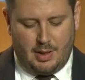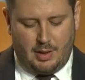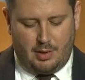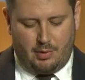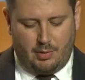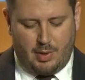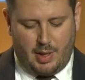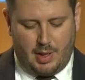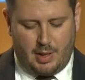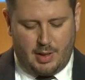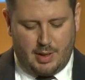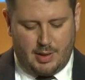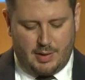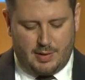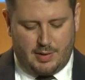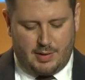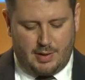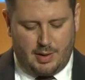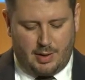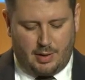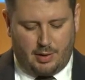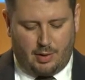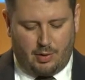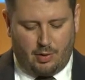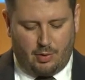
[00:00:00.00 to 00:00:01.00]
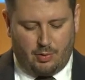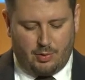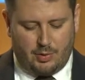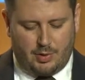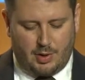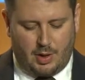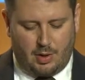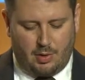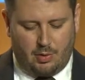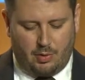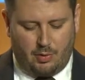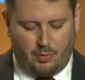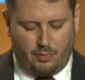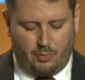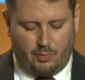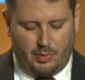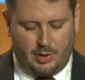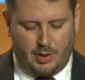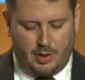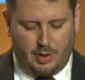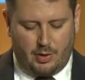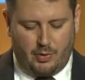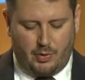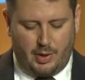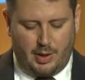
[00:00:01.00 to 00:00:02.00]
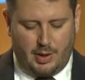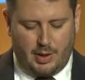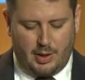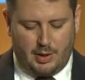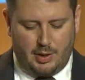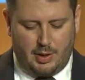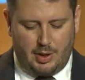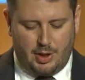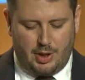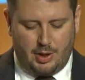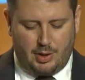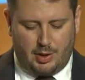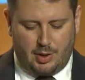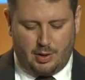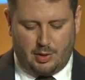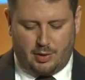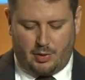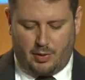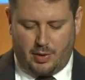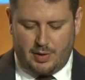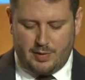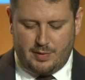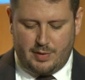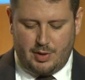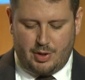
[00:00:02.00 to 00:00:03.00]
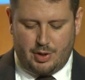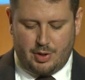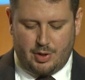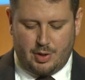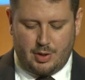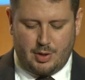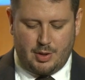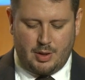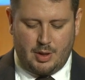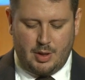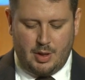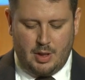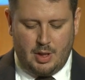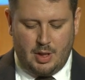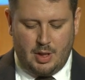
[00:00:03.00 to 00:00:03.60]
to enhance their growth along with the green and digital transition,